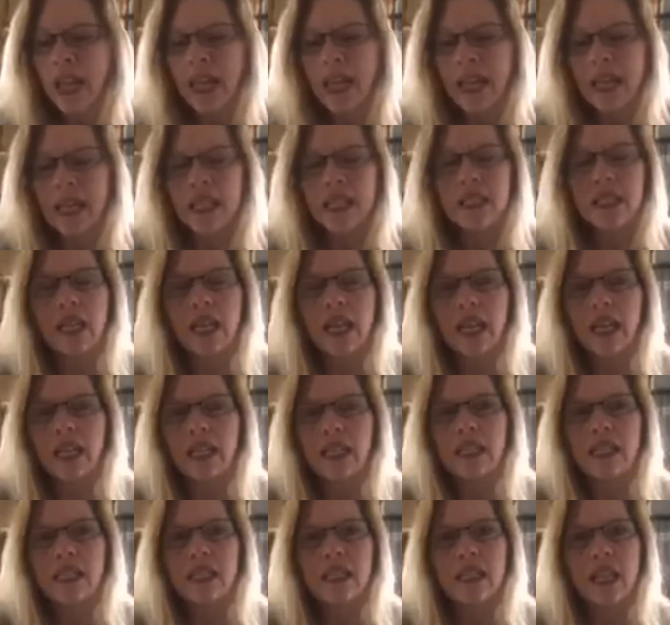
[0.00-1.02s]
And
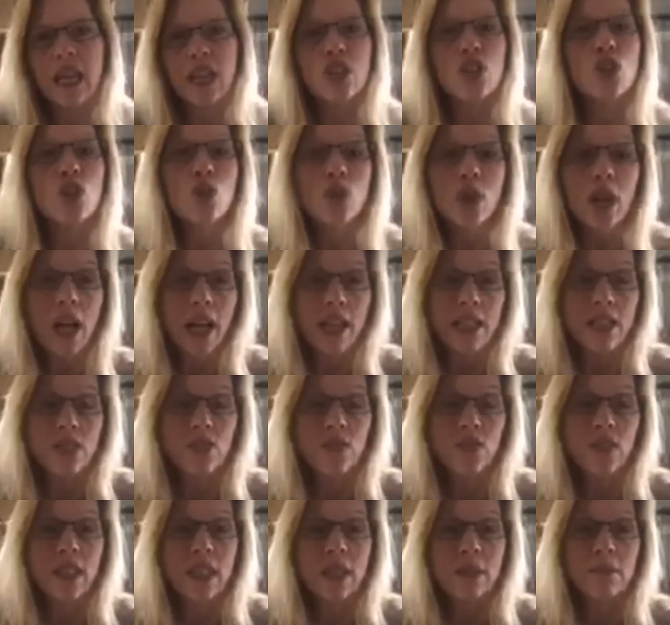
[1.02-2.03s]
you
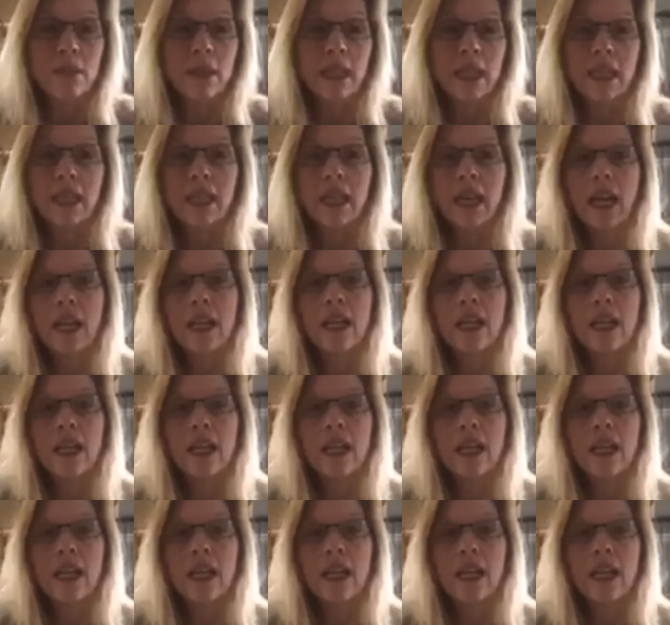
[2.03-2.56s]
guys feed me,